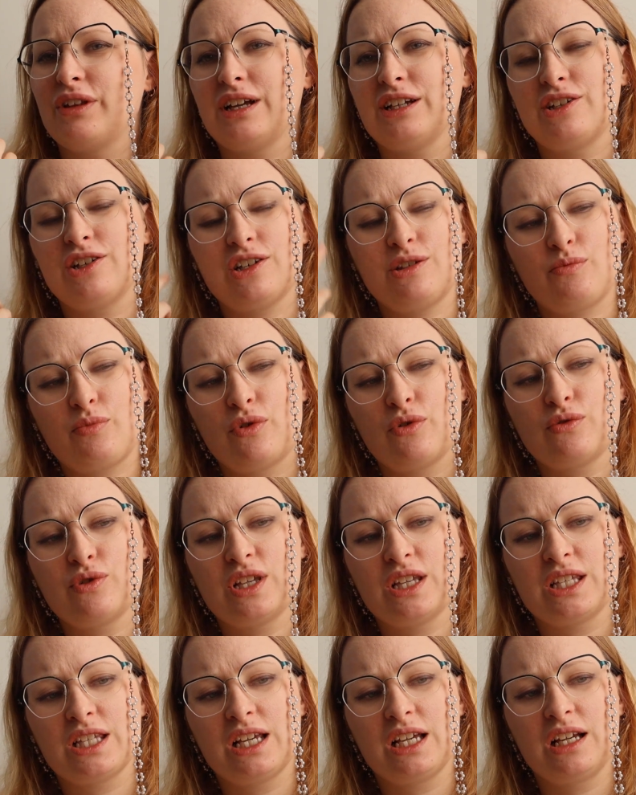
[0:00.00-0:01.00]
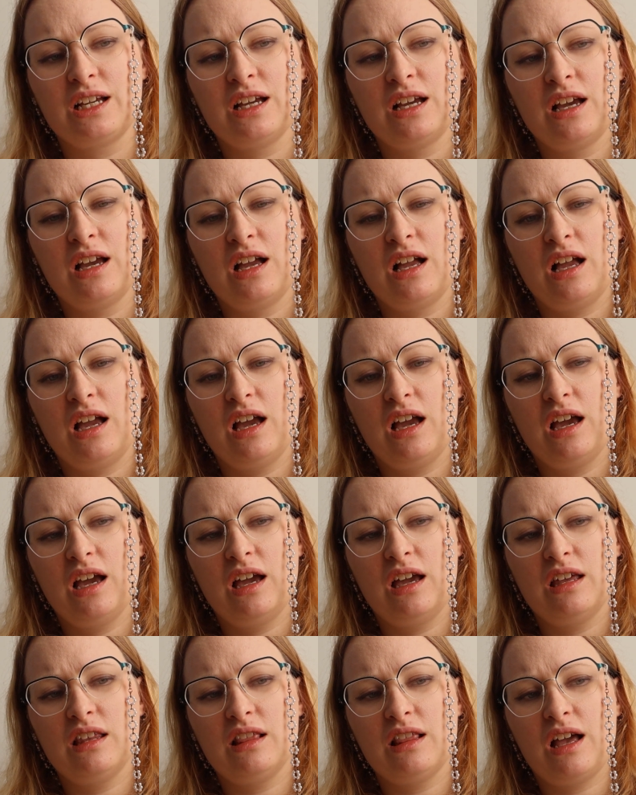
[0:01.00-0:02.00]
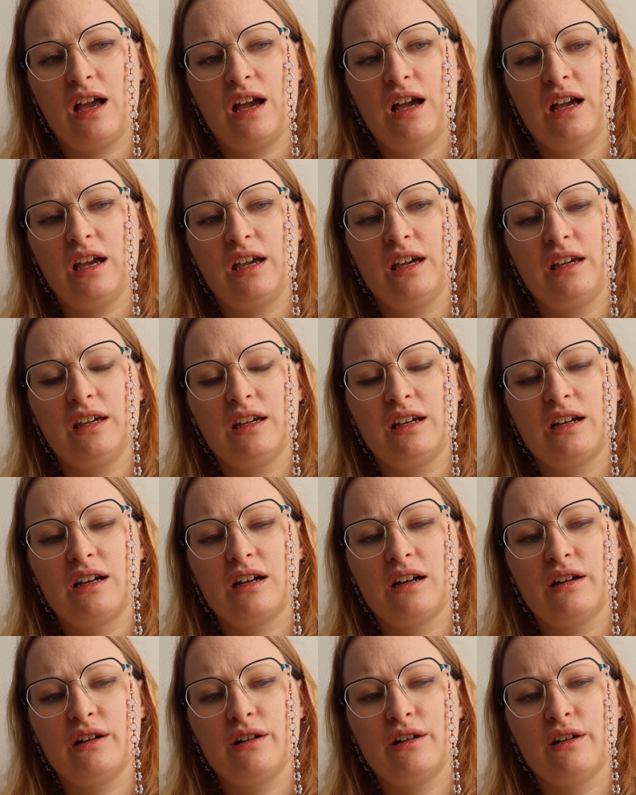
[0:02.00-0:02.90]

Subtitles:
like just processing and like